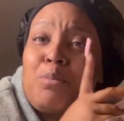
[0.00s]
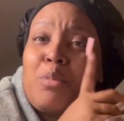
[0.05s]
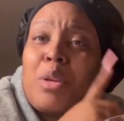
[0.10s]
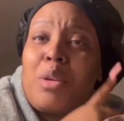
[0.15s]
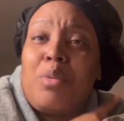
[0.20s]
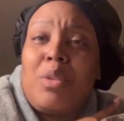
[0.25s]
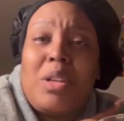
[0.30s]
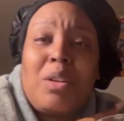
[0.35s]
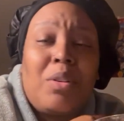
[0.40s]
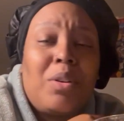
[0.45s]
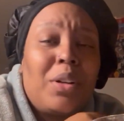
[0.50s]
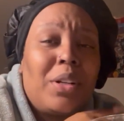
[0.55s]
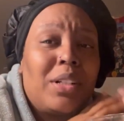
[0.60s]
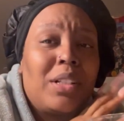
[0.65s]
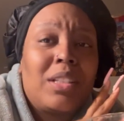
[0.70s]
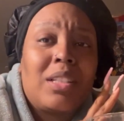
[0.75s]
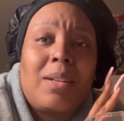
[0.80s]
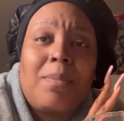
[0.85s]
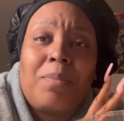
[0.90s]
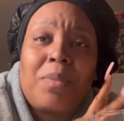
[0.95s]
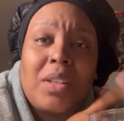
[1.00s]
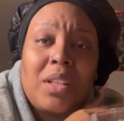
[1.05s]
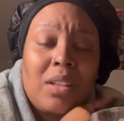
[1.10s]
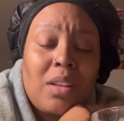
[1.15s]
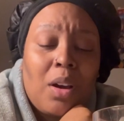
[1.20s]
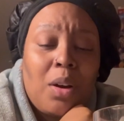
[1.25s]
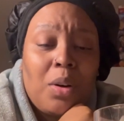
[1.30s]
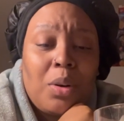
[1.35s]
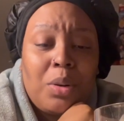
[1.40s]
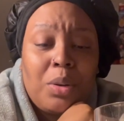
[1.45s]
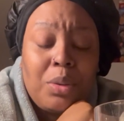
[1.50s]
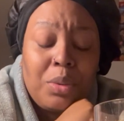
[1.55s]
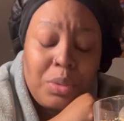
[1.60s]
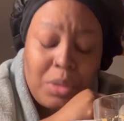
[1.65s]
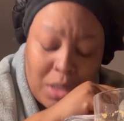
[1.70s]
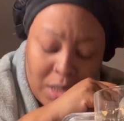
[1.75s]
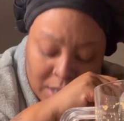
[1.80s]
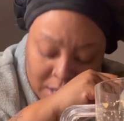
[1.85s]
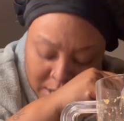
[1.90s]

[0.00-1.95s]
pre-recorded, something old.